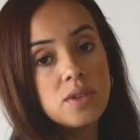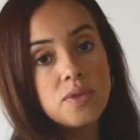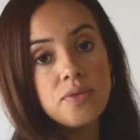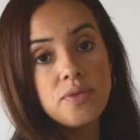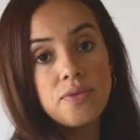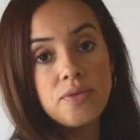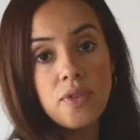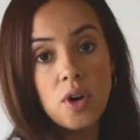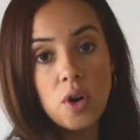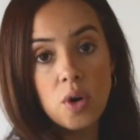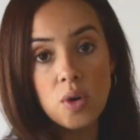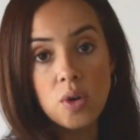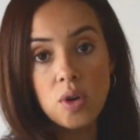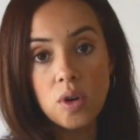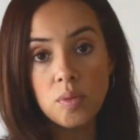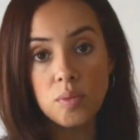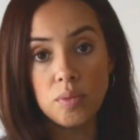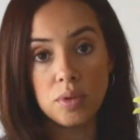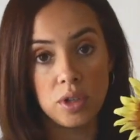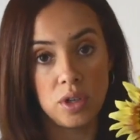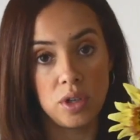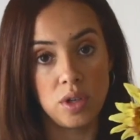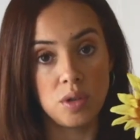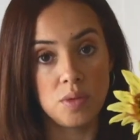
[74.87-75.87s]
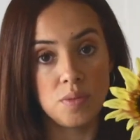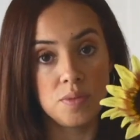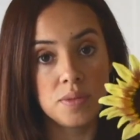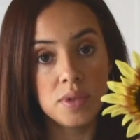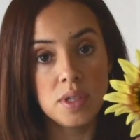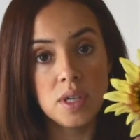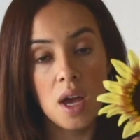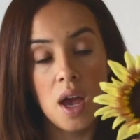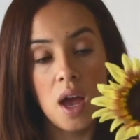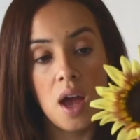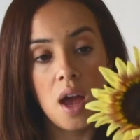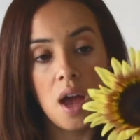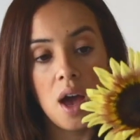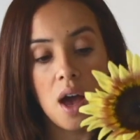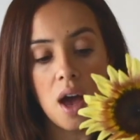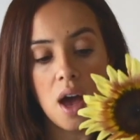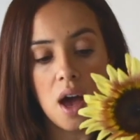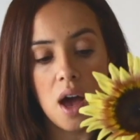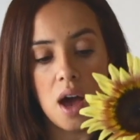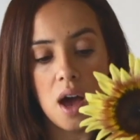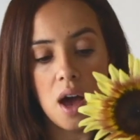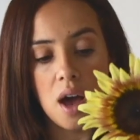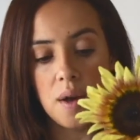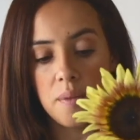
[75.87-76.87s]
focal blooms.
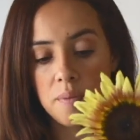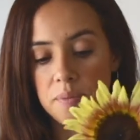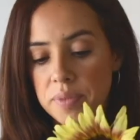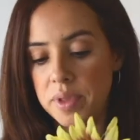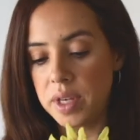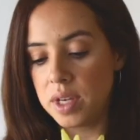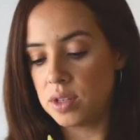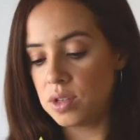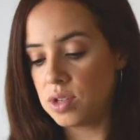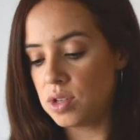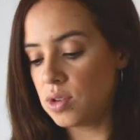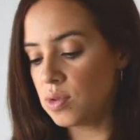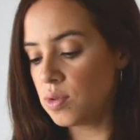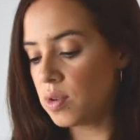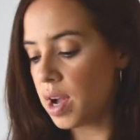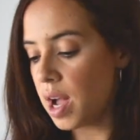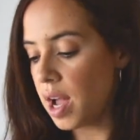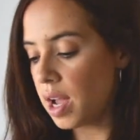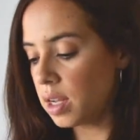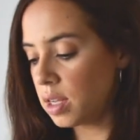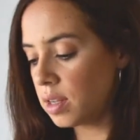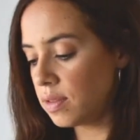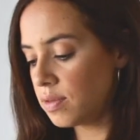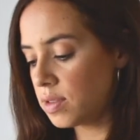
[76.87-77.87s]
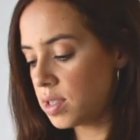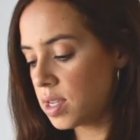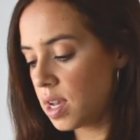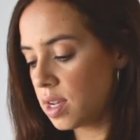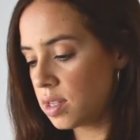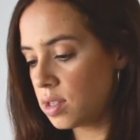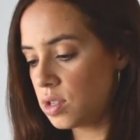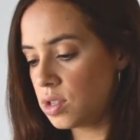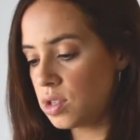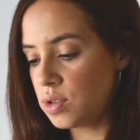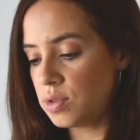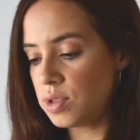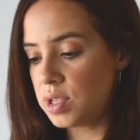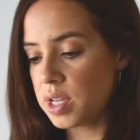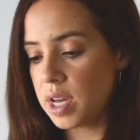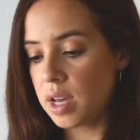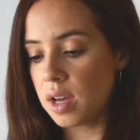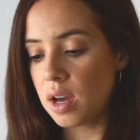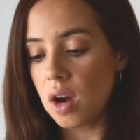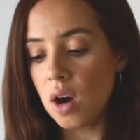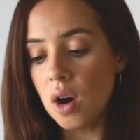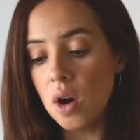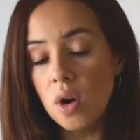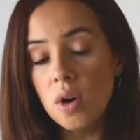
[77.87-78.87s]
They do kind of tend to
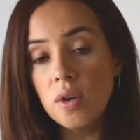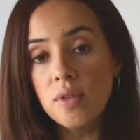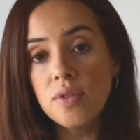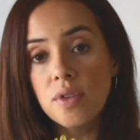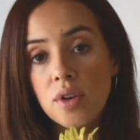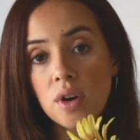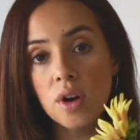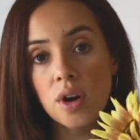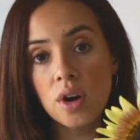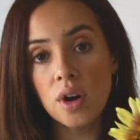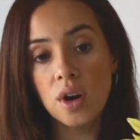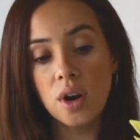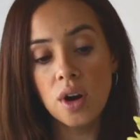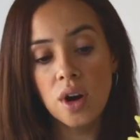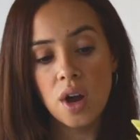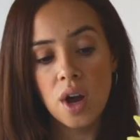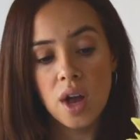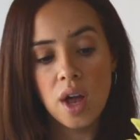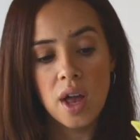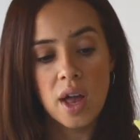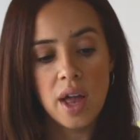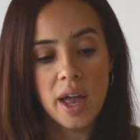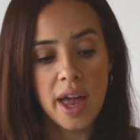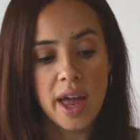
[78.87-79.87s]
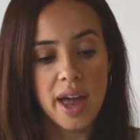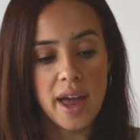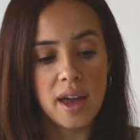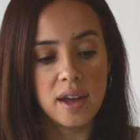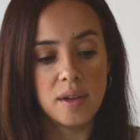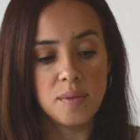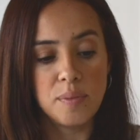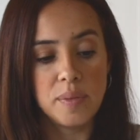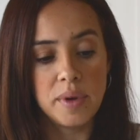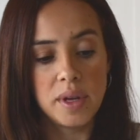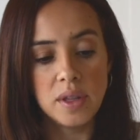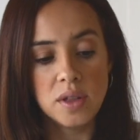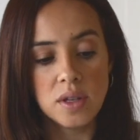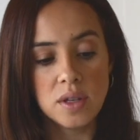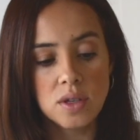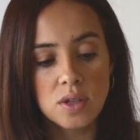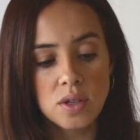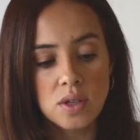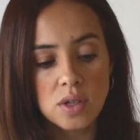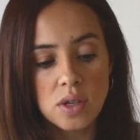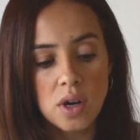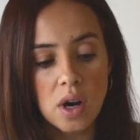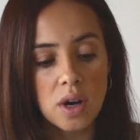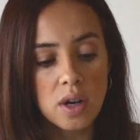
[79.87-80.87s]
take over and be the
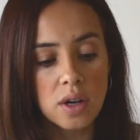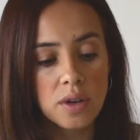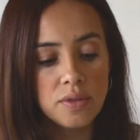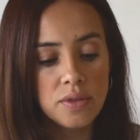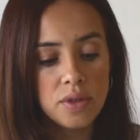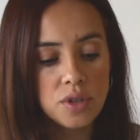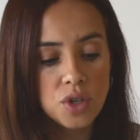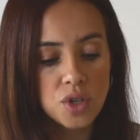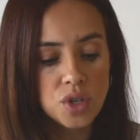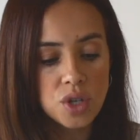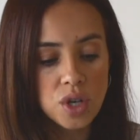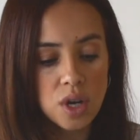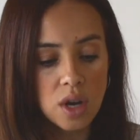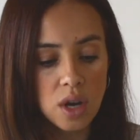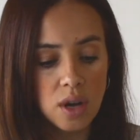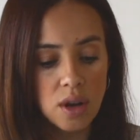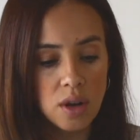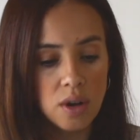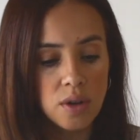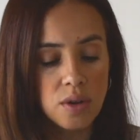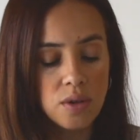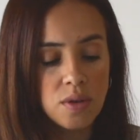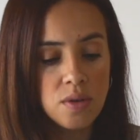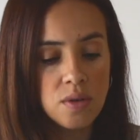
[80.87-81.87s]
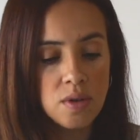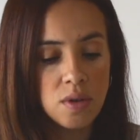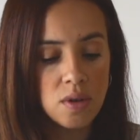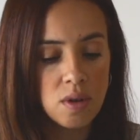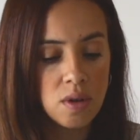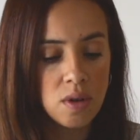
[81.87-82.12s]
star of the show.